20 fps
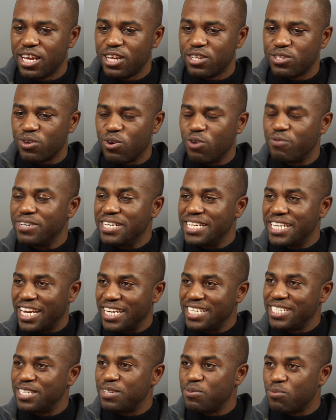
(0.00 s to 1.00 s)
to over
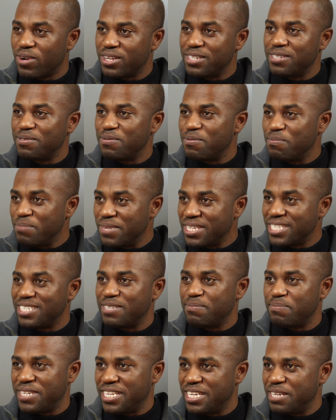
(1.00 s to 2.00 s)
91
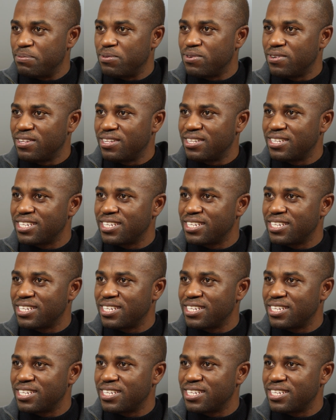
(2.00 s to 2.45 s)
million people.